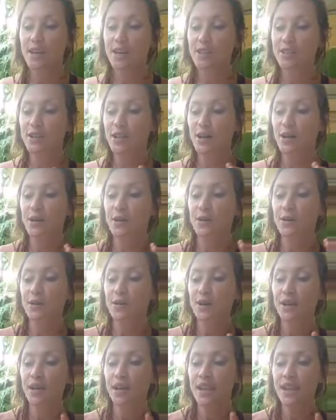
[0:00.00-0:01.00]

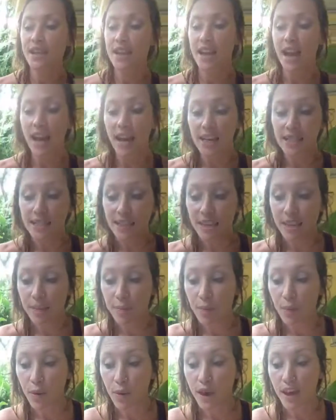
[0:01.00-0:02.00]
So next key
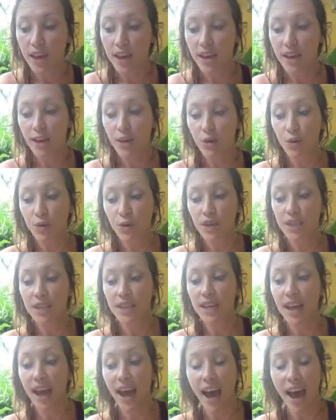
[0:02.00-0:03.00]
point, you need
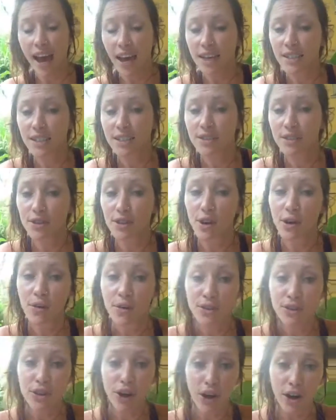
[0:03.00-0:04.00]
to act as though
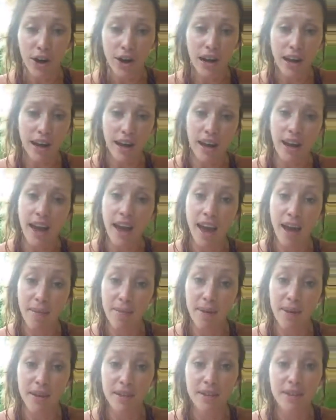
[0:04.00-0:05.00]
it's already
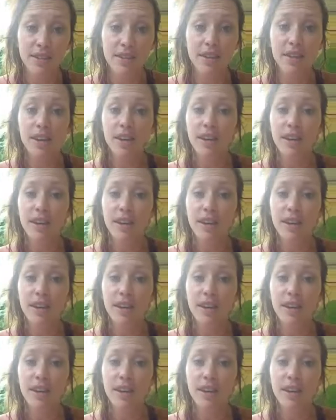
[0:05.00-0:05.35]
happened.